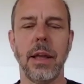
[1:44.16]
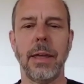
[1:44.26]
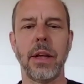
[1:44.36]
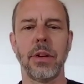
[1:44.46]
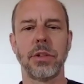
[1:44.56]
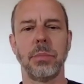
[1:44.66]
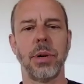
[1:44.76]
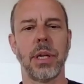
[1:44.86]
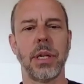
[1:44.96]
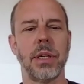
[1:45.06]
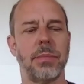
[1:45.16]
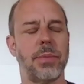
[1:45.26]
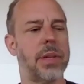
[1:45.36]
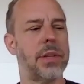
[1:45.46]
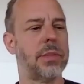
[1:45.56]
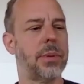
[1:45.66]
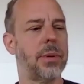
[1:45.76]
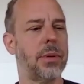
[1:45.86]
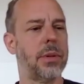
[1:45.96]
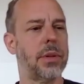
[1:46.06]
He also put into
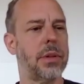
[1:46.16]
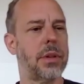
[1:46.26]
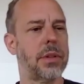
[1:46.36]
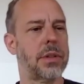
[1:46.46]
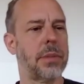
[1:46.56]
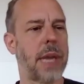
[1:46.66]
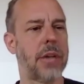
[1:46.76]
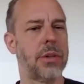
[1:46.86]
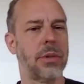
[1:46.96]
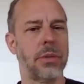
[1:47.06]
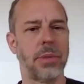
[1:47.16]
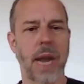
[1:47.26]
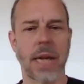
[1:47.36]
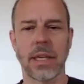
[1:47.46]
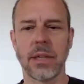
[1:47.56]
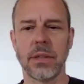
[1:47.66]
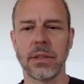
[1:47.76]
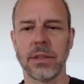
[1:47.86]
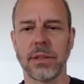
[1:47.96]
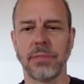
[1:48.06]
principle some actual
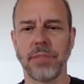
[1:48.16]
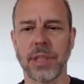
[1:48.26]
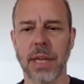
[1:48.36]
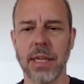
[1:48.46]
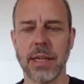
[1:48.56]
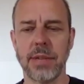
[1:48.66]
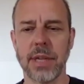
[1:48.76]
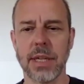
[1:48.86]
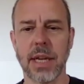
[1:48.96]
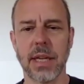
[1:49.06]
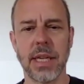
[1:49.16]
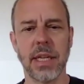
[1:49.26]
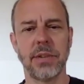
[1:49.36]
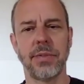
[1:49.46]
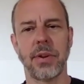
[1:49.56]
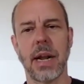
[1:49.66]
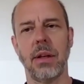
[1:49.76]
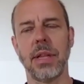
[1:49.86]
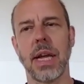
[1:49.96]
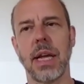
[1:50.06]
practical scientific techniques for
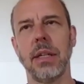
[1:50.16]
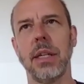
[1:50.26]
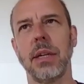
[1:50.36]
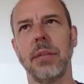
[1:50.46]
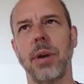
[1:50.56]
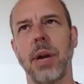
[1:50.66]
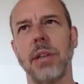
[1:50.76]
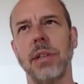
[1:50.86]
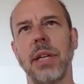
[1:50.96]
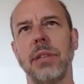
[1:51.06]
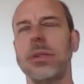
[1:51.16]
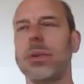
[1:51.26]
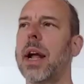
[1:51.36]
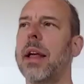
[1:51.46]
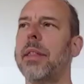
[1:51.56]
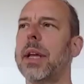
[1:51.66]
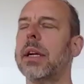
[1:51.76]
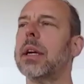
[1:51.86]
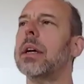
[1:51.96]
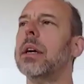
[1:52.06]
how the analytic process or ethic
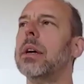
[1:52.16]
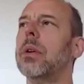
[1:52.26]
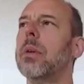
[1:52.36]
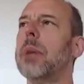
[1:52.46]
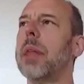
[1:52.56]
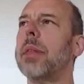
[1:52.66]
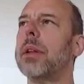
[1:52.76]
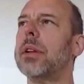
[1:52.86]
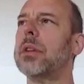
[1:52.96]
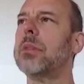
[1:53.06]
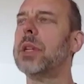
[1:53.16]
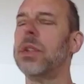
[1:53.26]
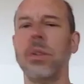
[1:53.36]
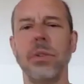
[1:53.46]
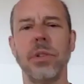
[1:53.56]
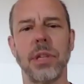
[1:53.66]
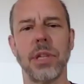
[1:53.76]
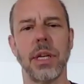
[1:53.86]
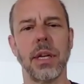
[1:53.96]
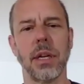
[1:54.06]
or method could be used
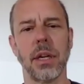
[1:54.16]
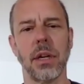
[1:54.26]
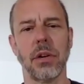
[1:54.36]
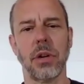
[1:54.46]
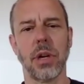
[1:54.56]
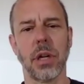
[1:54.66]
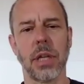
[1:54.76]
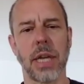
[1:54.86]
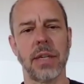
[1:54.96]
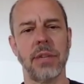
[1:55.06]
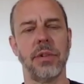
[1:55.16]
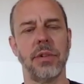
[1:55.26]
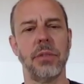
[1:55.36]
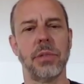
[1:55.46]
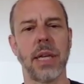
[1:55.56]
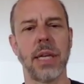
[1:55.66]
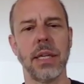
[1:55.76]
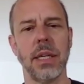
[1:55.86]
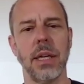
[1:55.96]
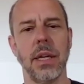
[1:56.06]
in a collective group setting.